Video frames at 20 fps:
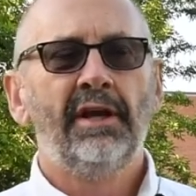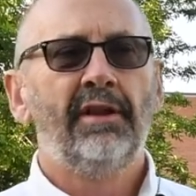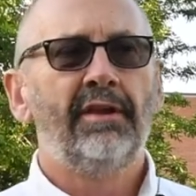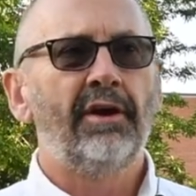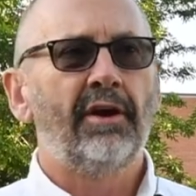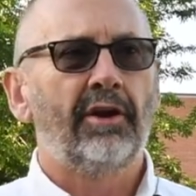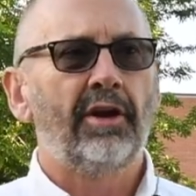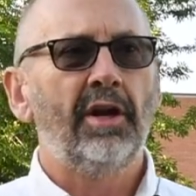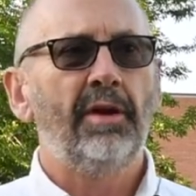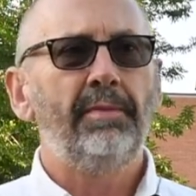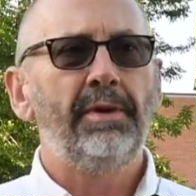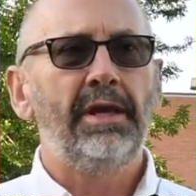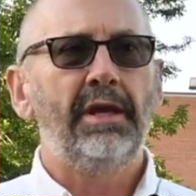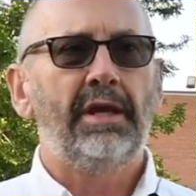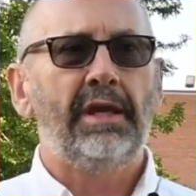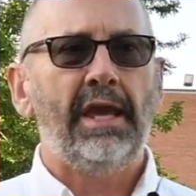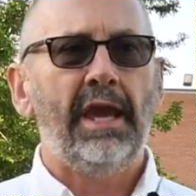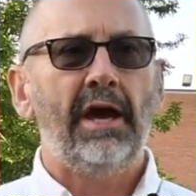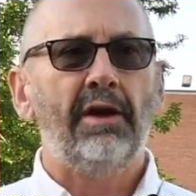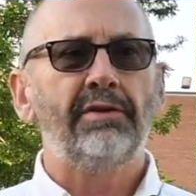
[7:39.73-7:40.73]
They're going to be
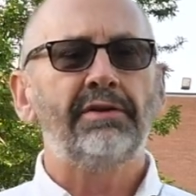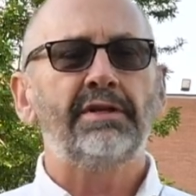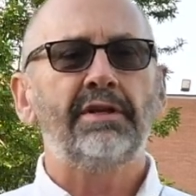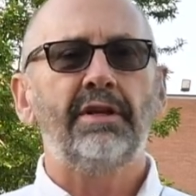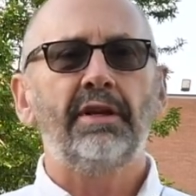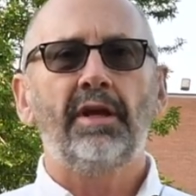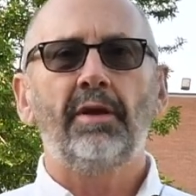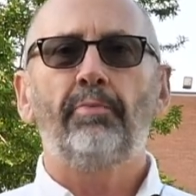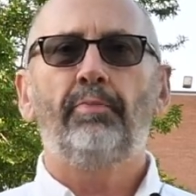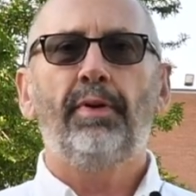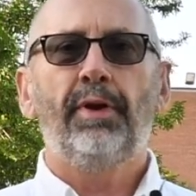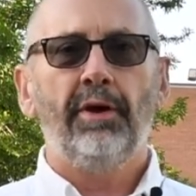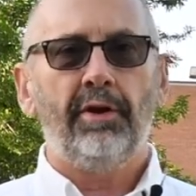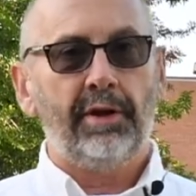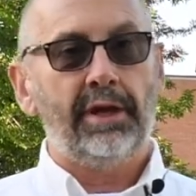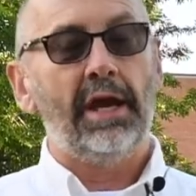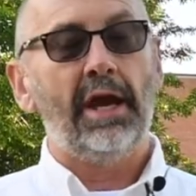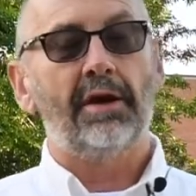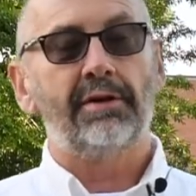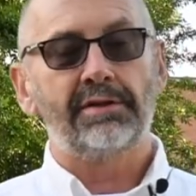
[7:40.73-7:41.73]
peer
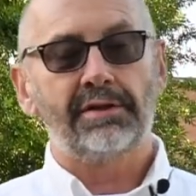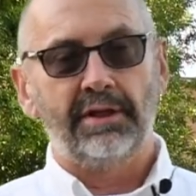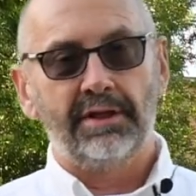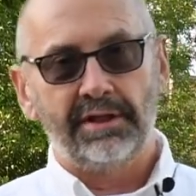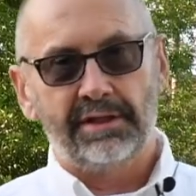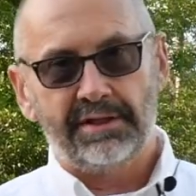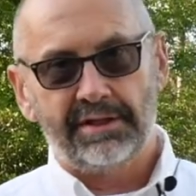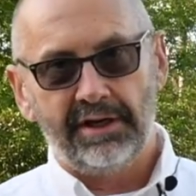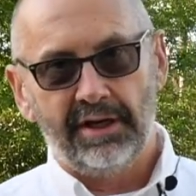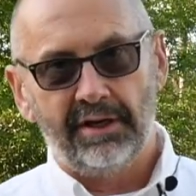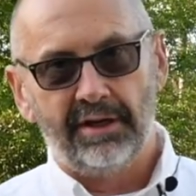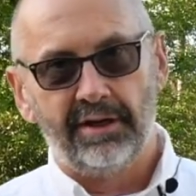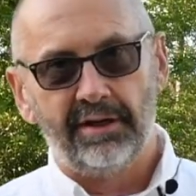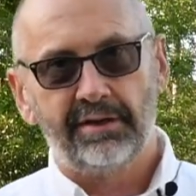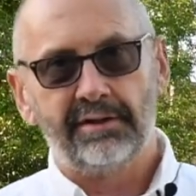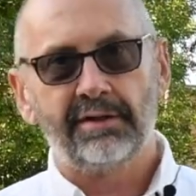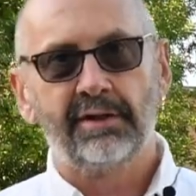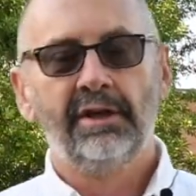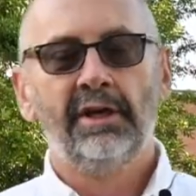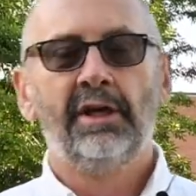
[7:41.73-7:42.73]
counseling
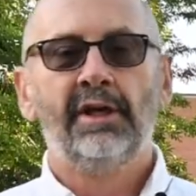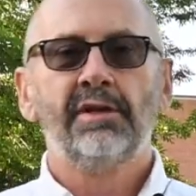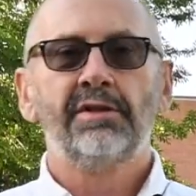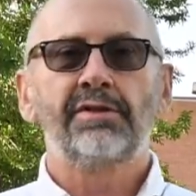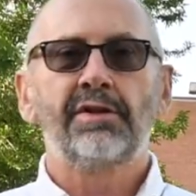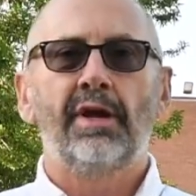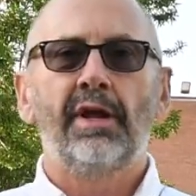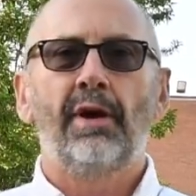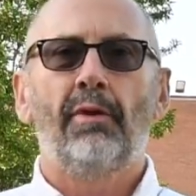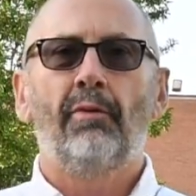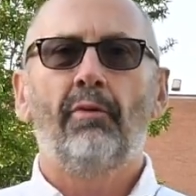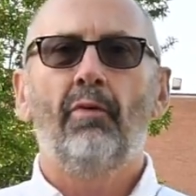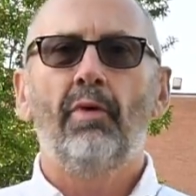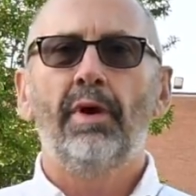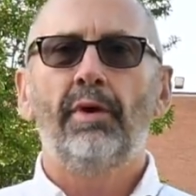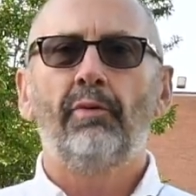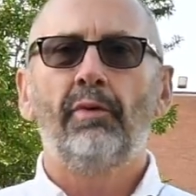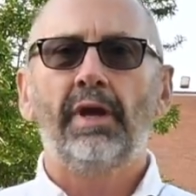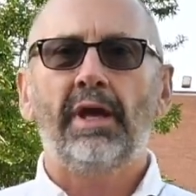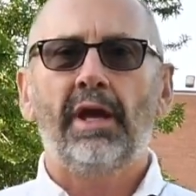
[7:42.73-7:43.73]
centers, so that
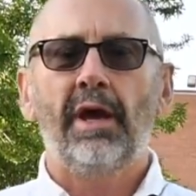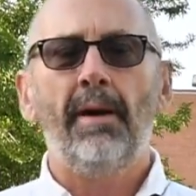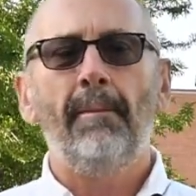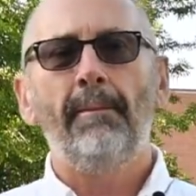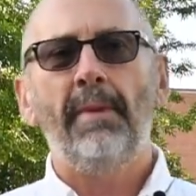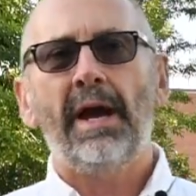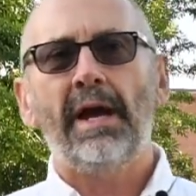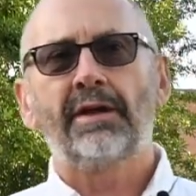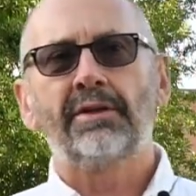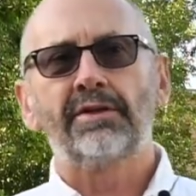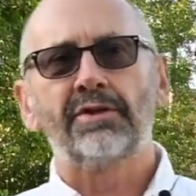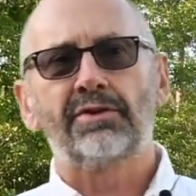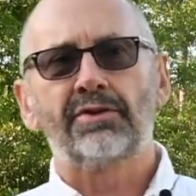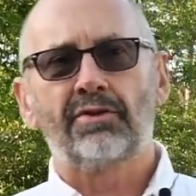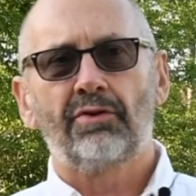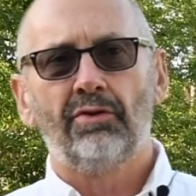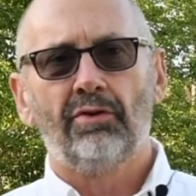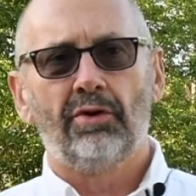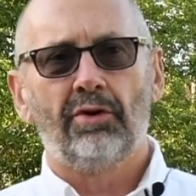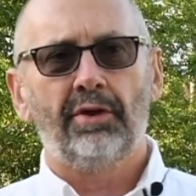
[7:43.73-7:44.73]
when we come back to
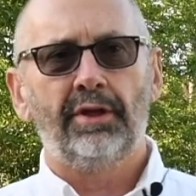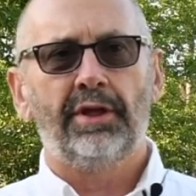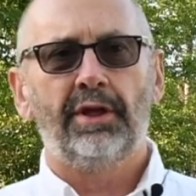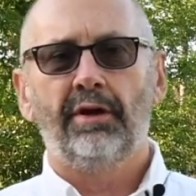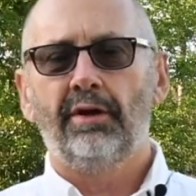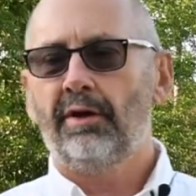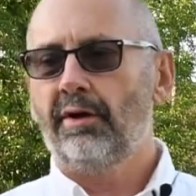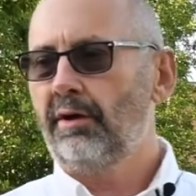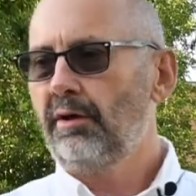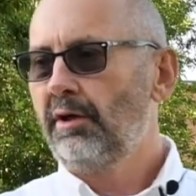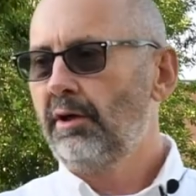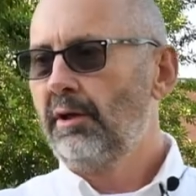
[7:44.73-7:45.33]
school here